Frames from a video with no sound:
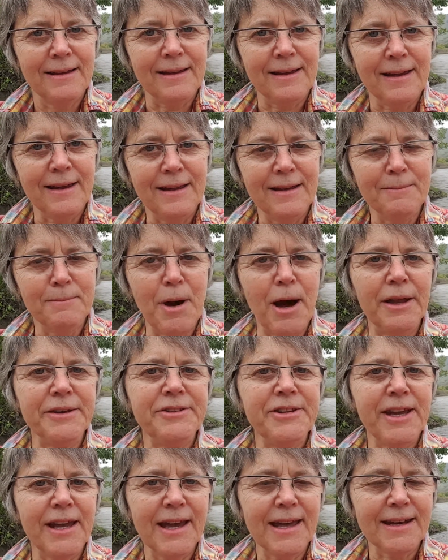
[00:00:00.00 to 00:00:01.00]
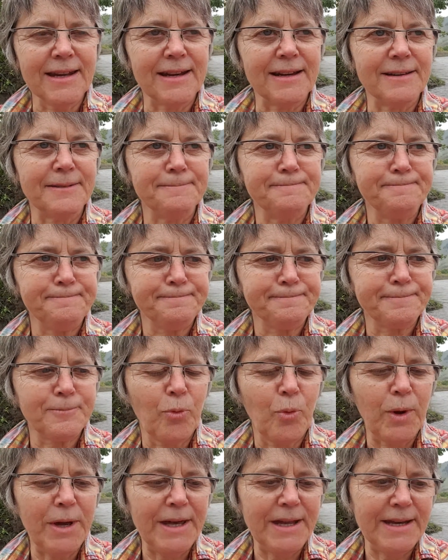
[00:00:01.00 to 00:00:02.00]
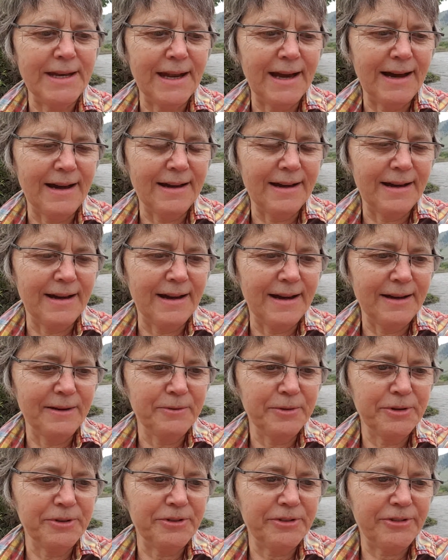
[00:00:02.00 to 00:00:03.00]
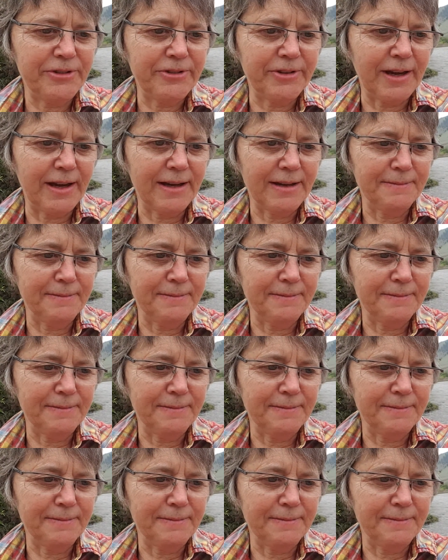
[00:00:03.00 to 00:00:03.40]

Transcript: in Montana when I was